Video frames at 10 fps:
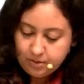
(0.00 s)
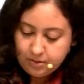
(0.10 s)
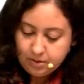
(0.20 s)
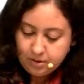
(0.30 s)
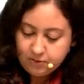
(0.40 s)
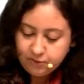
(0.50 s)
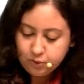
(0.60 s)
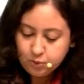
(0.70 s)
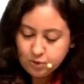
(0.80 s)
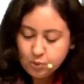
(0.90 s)
Now for
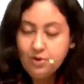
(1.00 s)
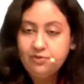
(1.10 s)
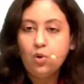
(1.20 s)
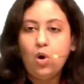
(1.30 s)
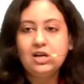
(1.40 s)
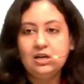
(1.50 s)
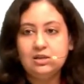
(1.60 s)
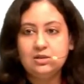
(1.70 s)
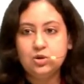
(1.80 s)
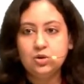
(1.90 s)
those who have not
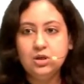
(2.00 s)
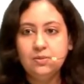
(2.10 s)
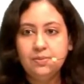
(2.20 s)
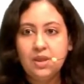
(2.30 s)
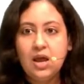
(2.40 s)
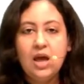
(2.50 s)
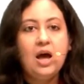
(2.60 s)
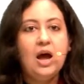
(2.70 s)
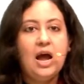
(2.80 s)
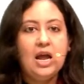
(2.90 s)
understood,
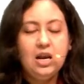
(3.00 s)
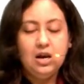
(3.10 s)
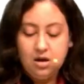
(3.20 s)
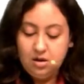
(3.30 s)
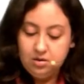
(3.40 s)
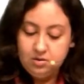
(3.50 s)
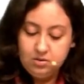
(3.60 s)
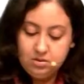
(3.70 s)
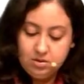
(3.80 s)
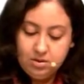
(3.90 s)
I'll
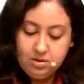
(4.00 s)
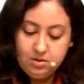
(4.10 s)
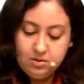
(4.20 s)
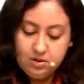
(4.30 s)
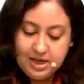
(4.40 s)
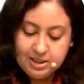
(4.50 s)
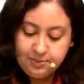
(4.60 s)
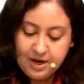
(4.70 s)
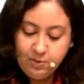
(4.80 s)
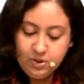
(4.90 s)

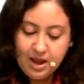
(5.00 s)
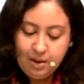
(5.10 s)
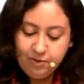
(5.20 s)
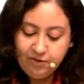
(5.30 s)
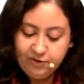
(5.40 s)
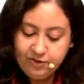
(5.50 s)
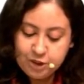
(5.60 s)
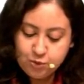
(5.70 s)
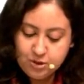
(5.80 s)
explain with the help of a visual.